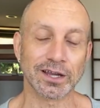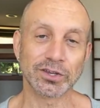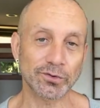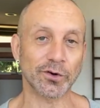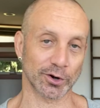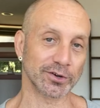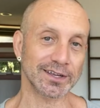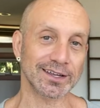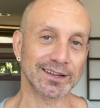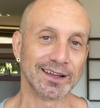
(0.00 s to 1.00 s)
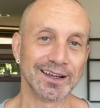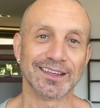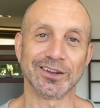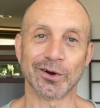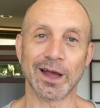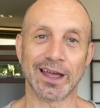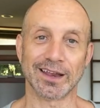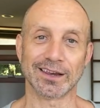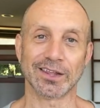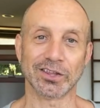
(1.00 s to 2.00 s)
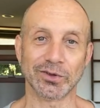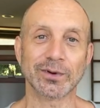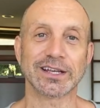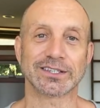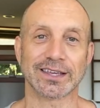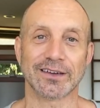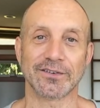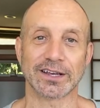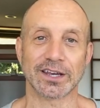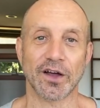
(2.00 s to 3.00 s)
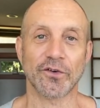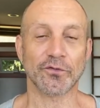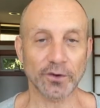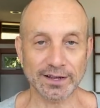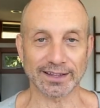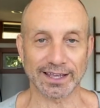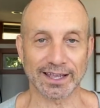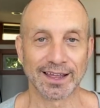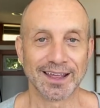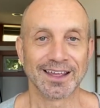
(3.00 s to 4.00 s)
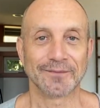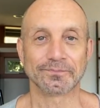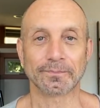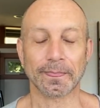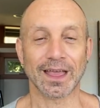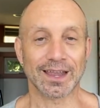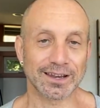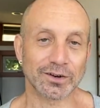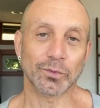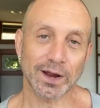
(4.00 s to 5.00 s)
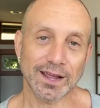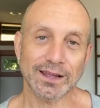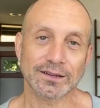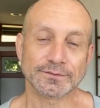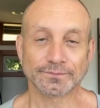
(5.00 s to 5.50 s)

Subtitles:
You've earned it, and you get to give it freely. And in a way,